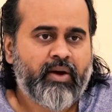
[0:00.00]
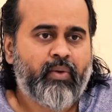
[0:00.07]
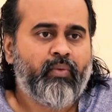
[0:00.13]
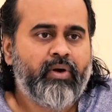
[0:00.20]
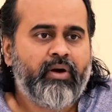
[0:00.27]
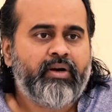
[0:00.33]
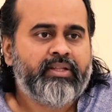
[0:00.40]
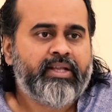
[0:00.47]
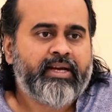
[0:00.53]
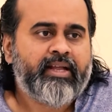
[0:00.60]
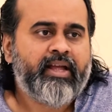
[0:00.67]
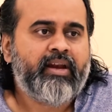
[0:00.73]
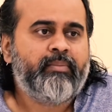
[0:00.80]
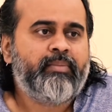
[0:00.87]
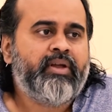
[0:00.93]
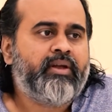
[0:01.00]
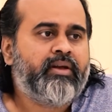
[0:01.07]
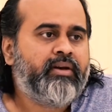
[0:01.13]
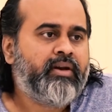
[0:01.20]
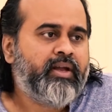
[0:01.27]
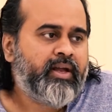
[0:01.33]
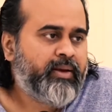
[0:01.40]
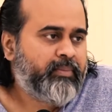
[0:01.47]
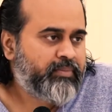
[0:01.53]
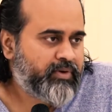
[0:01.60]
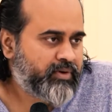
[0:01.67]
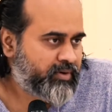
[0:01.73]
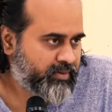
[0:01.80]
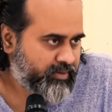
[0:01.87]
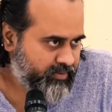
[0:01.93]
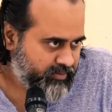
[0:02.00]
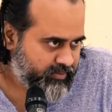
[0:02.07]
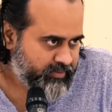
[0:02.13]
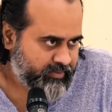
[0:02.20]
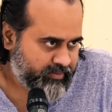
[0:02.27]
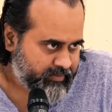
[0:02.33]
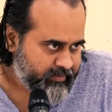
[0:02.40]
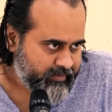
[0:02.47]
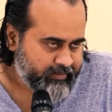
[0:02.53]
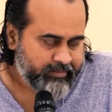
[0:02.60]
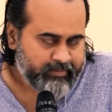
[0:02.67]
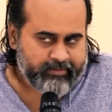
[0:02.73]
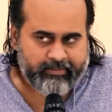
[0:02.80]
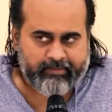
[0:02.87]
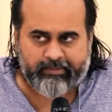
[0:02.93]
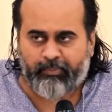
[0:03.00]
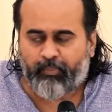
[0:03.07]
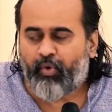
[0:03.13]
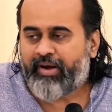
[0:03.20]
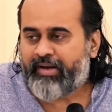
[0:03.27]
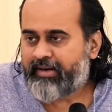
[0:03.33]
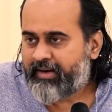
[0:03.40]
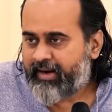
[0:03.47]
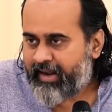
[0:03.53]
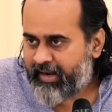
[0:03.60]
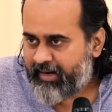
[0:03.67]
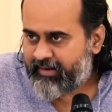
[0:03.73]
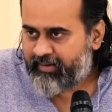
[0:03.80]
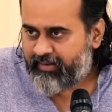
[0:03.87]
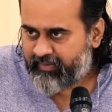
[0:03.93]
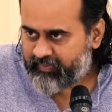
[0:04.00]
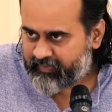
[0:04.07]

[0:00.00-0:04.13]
a world that can be named, pointed at,